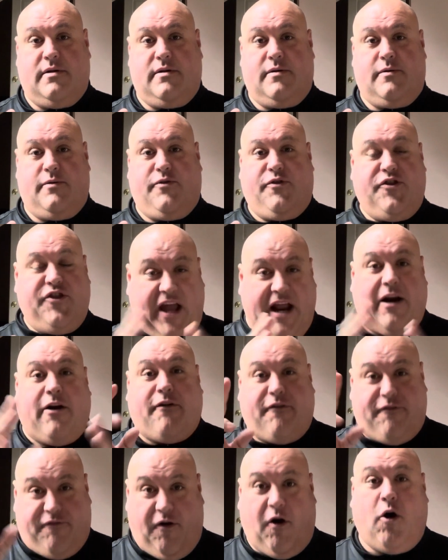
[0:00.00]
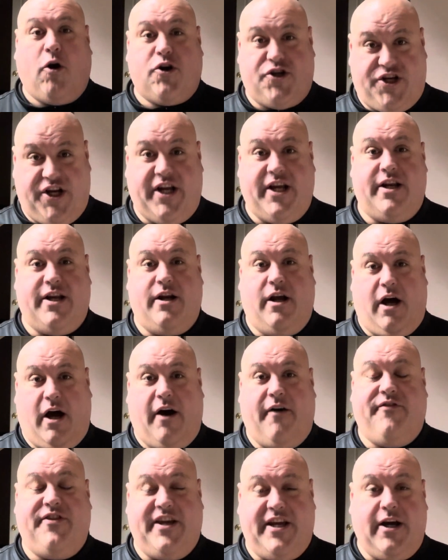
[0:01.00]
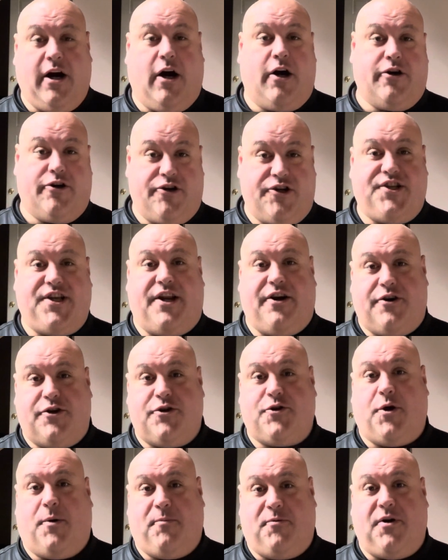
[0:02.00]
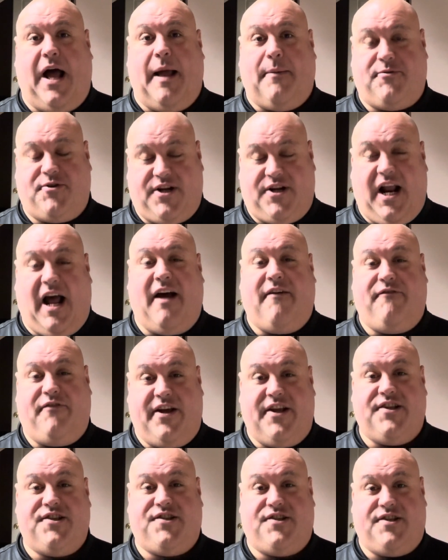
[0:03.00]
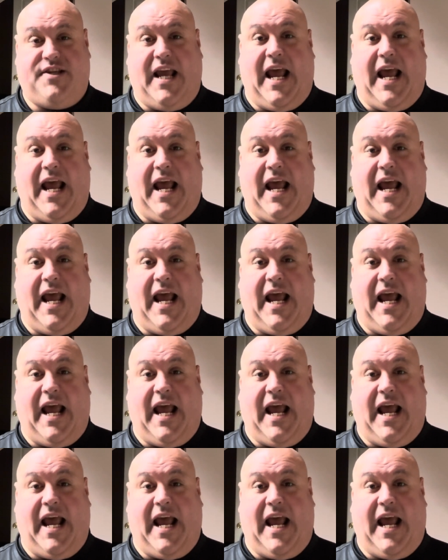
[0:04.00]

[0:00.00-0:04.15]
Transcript: their version of the under center triple option offense,